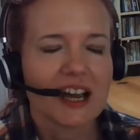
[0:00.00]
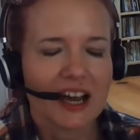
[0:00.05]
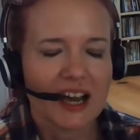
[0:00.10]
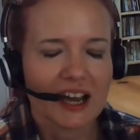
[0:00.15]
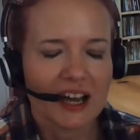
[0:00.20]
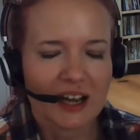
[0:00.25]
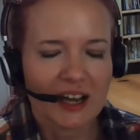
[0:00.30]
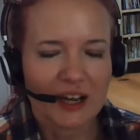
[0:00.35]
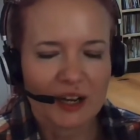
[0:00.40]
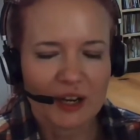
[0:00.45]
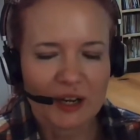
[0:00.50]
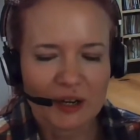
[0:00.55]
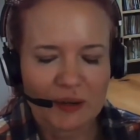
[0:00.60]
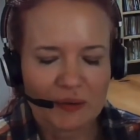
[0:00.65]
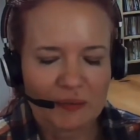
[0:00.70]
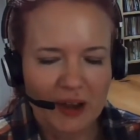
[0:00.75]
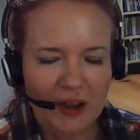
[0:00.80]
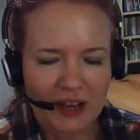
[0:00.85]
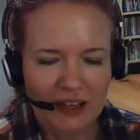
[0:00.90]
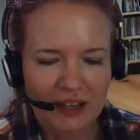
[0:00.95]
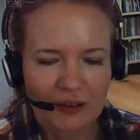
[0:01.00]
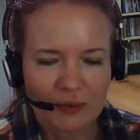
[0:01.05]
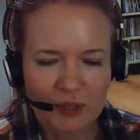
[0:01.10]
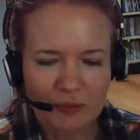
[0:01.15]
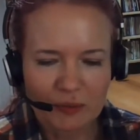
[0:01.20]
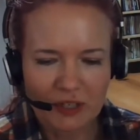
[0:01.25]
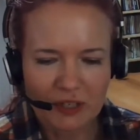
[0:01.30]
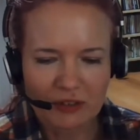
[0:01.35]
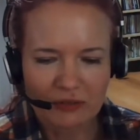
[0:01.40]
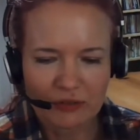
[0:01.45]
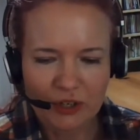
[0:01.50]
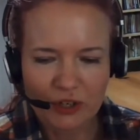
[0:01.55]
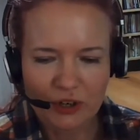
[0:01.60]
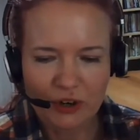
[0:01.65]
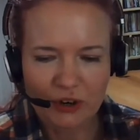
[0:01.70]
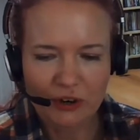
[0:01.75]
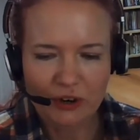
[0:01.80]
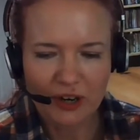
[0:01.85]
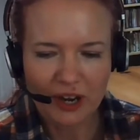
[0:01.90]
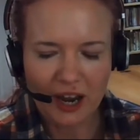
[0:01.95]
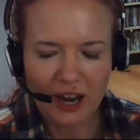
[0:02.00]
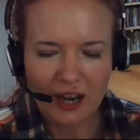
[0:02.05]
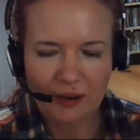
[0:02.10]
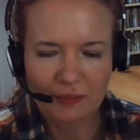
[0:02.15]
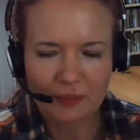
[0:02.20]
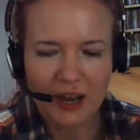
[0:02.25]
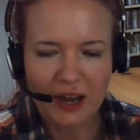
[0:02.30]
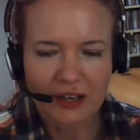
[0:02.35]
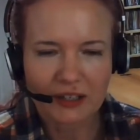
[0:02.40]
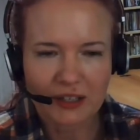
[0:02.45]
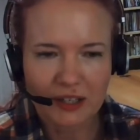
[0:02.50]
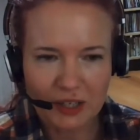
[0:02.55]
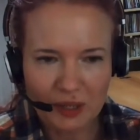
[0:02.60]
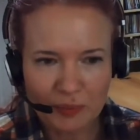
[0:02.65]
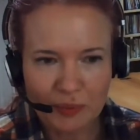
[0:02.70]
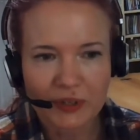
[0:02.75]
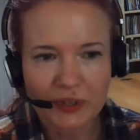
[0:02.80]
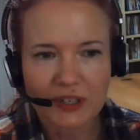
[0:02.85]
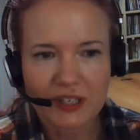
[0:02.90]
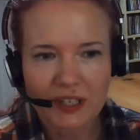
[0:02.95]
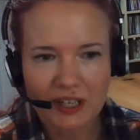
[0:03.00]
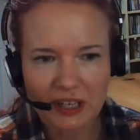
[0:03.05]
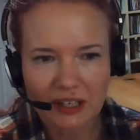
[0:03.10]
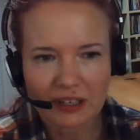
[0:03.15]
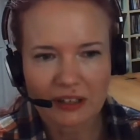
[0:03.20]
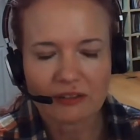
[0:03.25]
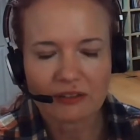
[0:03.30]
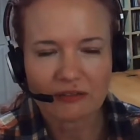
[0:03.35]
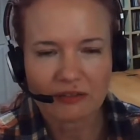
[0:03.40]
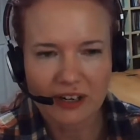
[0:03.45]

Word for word: um, and that was a bit of a shock um, and disappointing.